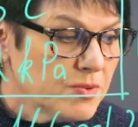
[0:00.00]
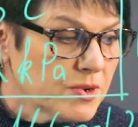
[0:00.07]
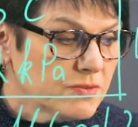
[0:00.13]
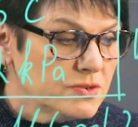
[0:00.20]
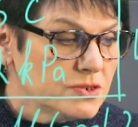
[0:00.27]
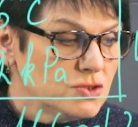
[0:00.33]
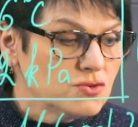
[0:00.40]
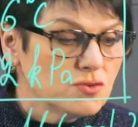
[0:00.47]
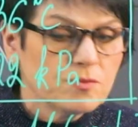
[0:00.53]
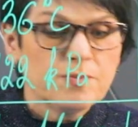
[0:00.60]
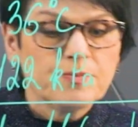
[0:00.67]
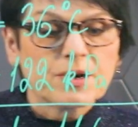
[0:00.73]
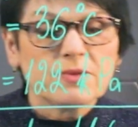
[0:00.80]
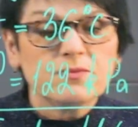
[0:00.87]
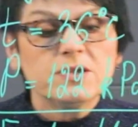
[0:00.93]
Let's
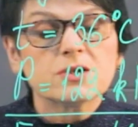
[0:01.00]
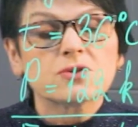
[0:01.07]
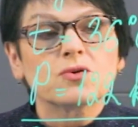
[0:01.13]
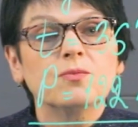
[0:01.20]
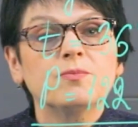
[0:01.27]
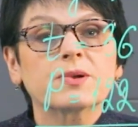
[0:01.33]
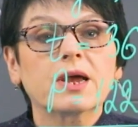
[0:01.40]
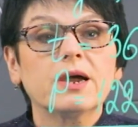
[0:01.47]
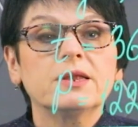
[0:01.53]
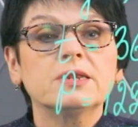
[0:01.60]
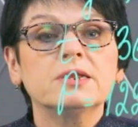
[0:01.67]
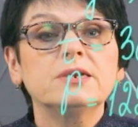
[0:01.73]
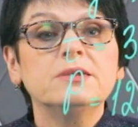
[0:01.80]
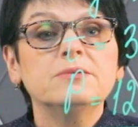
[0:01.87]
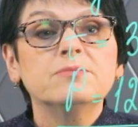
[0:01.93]
test whether we are
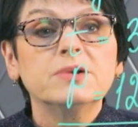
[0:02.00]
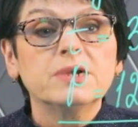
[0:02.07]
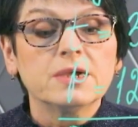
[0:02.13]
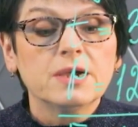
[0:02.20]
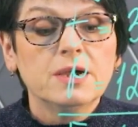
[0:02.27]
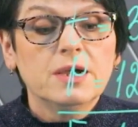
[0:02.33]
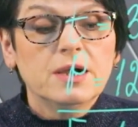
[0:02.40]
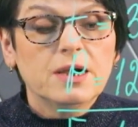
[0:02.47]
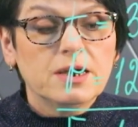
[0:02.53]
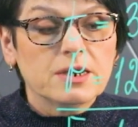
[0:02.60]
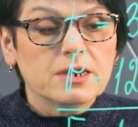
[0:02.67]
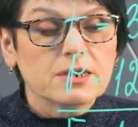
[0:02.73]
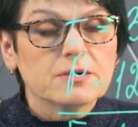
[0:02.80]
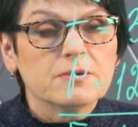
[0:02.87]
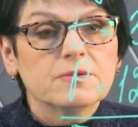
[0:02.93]
correct
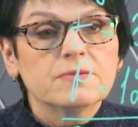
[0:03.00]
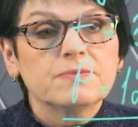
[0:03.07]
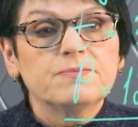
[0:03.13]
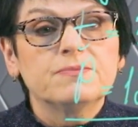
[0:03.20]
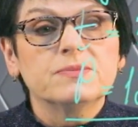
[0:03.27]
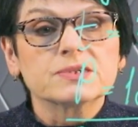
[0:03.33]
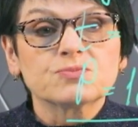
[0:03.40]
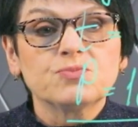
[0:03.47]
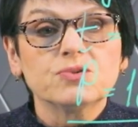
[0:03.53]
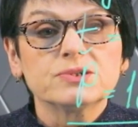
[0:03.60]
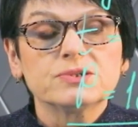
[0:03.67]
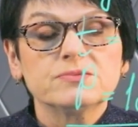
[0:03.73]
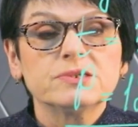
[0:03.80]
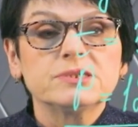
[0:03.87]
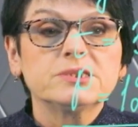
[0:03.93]
using the units of
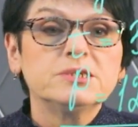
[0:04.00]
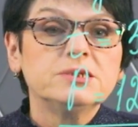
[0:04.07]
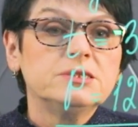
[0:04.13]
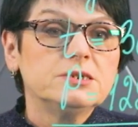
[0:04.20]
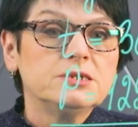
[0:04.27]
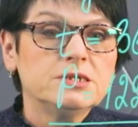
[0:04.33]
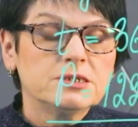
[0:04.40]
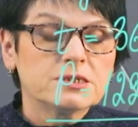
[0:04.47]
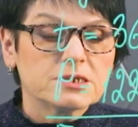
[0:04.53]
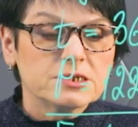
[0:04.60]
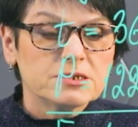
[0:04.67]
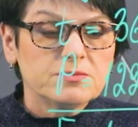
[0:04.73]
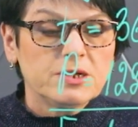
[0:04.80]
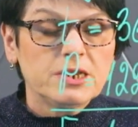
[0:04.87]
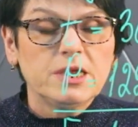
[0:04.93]
the universal
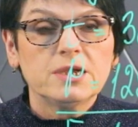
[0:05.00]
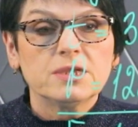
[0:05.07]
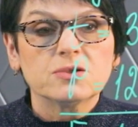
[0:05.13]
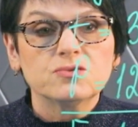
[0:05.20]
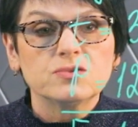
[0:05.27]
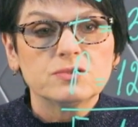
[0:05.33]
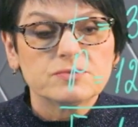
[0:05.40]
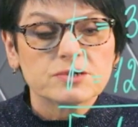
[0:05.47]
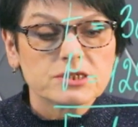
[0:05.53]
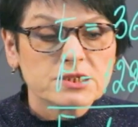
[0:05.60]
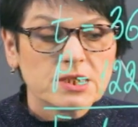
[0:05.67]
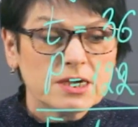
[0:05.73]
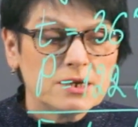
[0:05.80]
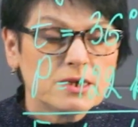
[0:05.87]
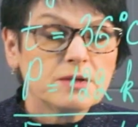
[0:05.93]
constant,
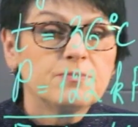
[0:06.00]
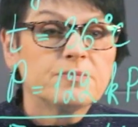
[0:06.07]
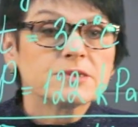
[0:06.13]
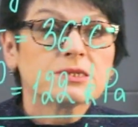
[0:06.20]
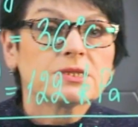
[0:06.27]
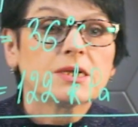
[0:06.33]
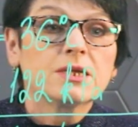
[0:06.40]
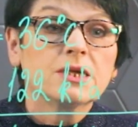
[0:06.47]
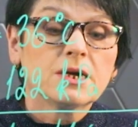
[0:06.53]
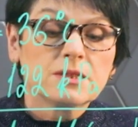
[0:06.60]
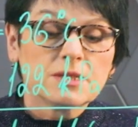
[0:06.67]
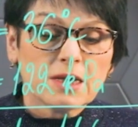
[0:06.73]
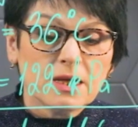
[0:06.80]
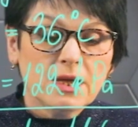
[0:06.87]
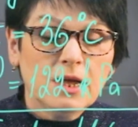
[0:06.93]
and
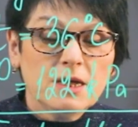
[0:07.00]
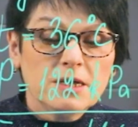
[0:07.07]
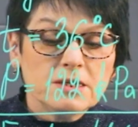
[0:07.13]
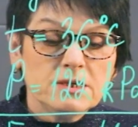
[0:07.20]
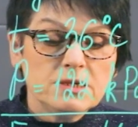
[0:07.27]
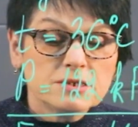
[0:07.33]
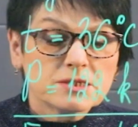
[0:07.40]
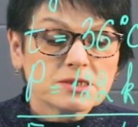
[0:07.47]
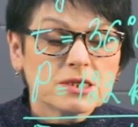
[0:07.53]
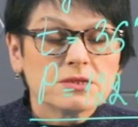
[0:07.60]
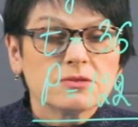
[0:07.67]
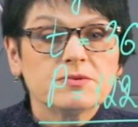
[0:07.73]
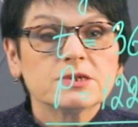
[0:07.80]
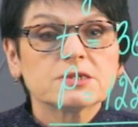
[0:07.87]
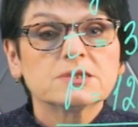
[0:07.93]
accordingly we find
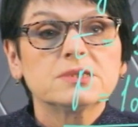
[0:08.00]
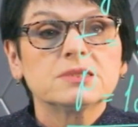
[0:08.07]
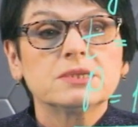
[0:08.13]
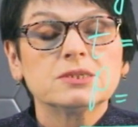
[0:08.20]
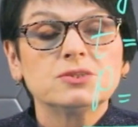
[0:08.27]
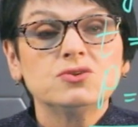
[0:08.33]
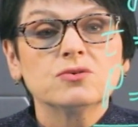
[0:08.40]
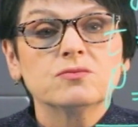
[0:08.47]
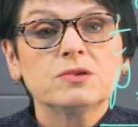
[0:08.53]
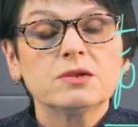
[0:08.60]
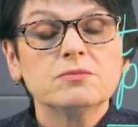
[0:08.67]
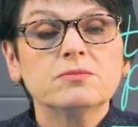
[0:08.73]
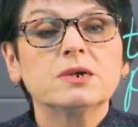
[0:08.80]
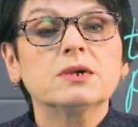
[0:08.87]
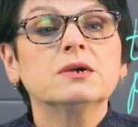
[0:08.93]
the answer for the
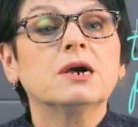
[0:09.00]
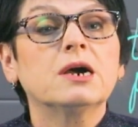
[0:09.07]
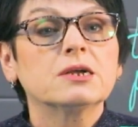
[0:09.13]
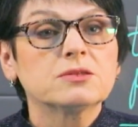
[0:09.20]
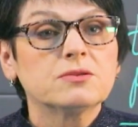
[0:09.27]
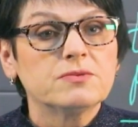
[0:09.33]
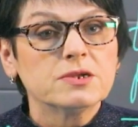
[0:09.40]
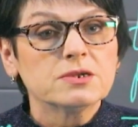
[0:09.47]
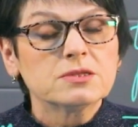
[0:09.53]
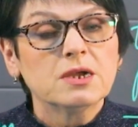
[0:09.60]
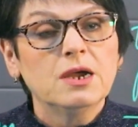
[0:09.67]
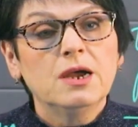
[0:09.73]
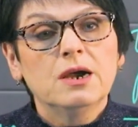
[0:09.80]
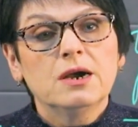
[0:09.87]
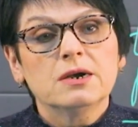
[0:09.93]
paint mass
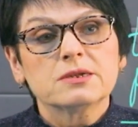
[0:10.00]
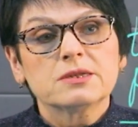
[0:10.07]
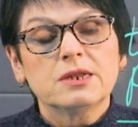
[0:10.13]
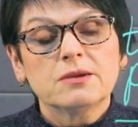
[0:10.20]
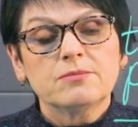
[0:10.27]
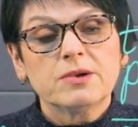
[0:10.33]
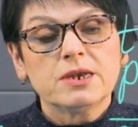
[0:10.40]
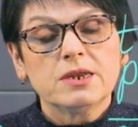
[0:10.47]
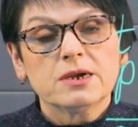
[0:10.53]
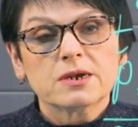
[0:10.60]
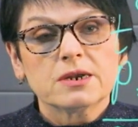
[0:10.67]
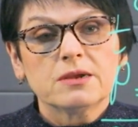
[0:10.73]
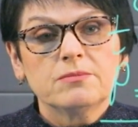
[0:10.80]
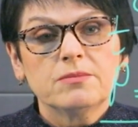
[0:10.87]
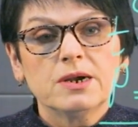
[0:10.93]
expressed in grams
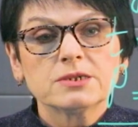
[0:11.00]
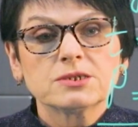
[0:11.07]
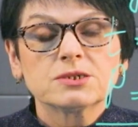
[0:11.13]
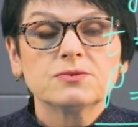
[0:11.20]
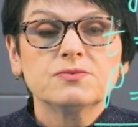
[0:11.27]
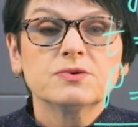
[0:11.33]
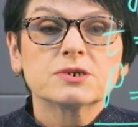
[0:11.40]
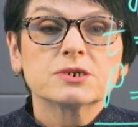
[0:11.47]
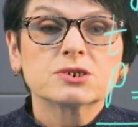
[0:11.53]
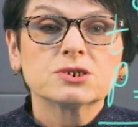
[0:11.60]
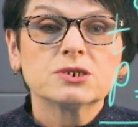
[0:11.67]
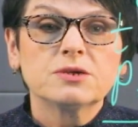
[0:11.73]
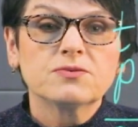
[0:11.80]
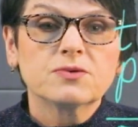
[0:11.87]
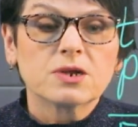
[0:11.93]
per mole. So
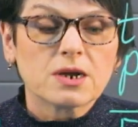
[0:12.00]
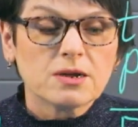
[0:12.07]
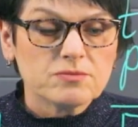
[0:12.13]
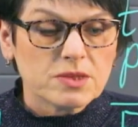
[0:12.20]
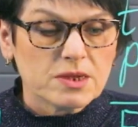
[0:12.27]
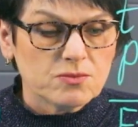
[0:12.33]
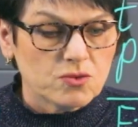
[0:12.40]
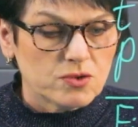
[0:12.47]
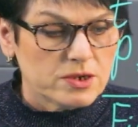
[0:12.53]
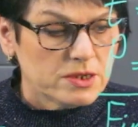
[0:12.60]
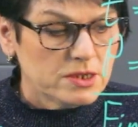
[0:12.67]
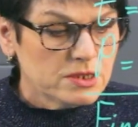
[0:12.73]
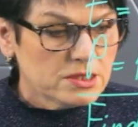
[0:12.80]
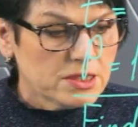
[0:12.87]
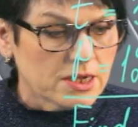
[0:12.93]
let's take a look.
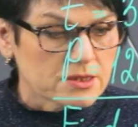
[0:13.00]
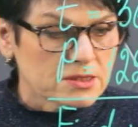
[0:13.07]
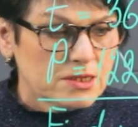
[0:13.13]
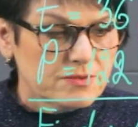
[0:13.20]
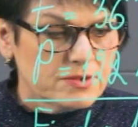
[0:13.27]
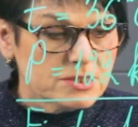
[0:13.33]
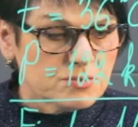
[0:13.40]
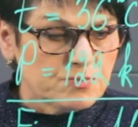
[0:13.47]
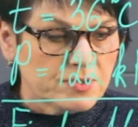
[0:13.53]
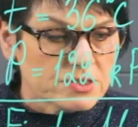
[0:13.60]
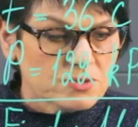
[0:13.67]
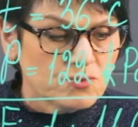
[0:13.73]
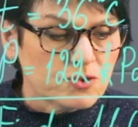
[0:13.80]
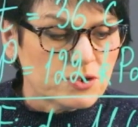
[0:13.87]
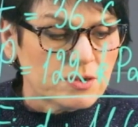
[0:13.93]
We have the
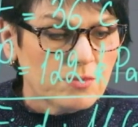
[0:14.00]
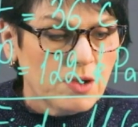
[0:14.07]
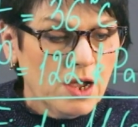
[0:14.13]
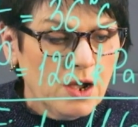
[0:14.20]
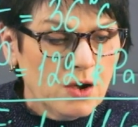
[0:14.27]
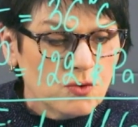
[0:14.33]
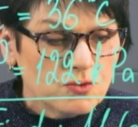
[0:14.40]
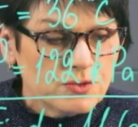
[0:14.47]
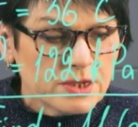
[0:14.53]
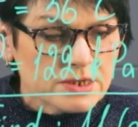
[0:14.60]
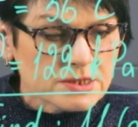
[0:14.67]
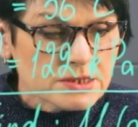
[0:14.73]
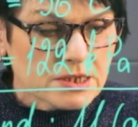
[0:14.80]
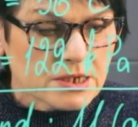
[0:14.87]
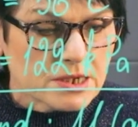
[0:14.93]
liter shrinking,
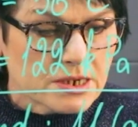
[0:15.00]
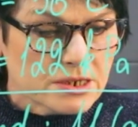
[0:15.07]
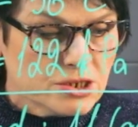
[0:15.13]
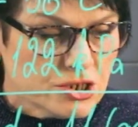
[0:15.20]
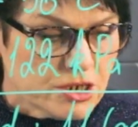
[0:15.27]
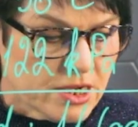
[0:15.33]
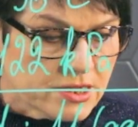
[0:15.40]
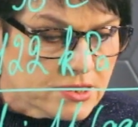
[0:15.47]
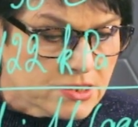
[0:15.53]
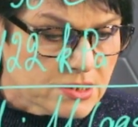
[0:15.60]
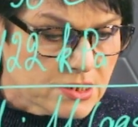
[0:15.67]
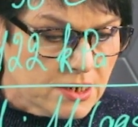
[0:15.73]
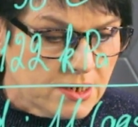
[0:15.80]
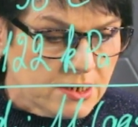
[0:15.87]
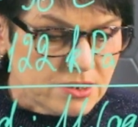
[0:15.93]
right? As we
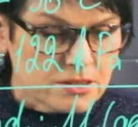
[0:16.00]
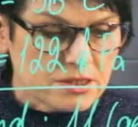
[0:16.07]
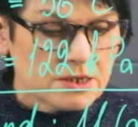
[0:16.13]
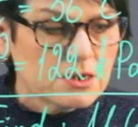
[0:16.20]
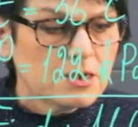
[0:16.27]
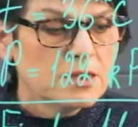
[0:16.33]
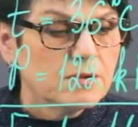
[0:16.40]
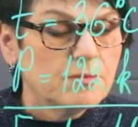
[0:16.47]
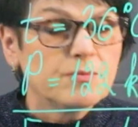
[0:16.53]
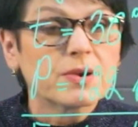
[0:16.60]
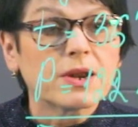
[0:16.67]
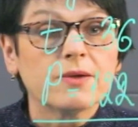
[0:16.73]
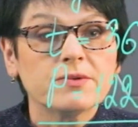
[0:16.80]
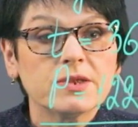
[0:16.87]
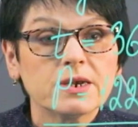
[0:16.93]
say,
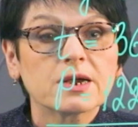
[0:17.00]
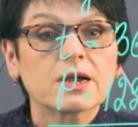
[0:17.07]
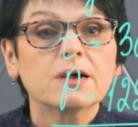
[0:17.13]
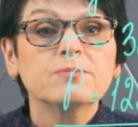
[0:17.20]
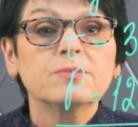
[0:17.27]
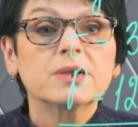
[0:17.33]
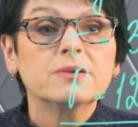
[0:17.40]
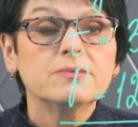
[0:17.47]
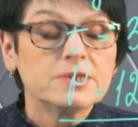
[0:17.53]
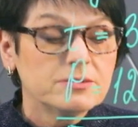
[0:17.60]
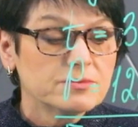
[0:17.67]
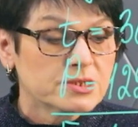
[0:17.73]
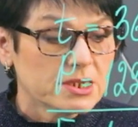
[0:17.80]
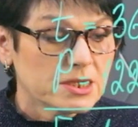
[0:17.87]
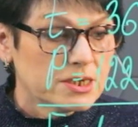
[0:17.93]
shrinking. The
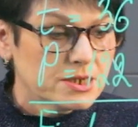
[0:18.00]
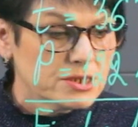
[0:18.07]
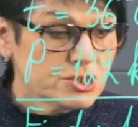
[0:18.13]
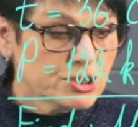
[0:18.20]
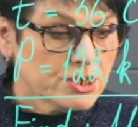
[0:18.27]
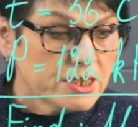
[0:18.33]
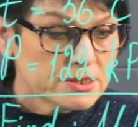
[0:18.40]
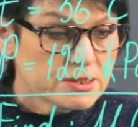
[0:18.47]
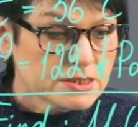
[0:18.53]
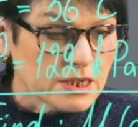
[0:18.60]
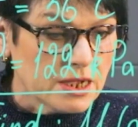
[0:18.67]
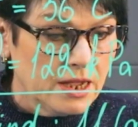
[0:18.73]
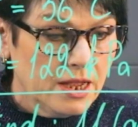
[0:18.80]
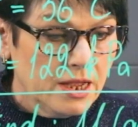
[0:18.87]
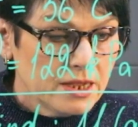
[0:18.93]
kilopascal is
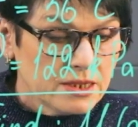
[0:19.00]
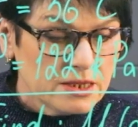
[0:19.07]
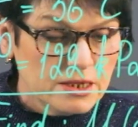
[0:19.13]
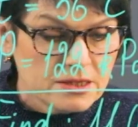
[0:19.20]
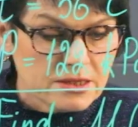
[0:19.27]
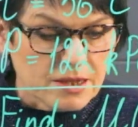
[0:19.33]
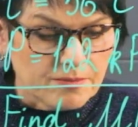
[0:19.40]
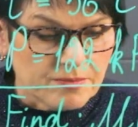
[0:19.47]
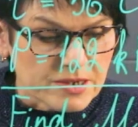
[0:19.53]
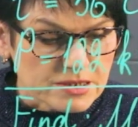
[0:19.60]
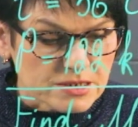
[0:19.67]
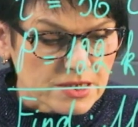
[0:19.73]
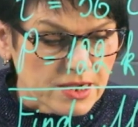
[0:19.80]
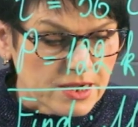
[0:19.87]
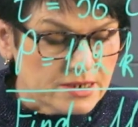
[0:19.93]
shrinking, so
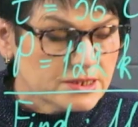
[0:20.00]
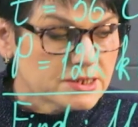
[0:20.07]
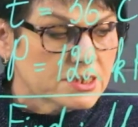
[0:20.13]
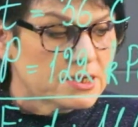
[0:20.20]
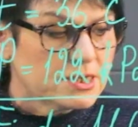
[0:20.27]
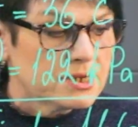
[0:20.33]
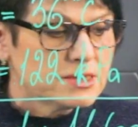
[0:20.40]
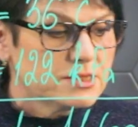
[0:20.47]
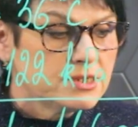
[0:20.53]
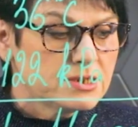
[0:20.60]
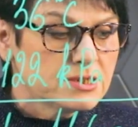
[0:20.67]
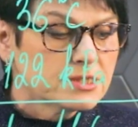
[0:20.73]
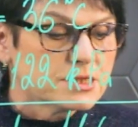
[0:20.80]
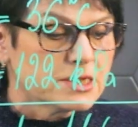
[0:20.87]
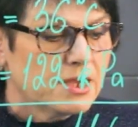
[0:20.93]
the Kelvin is
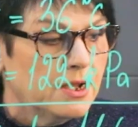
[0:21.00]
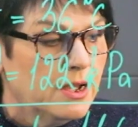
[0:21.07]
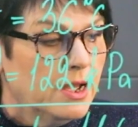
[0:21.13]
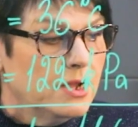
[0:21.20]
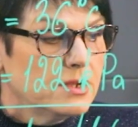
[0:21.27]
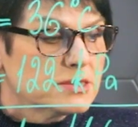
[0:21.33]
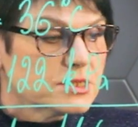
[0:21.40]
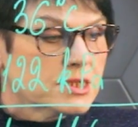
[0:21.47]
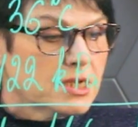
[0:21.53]
shrinking too.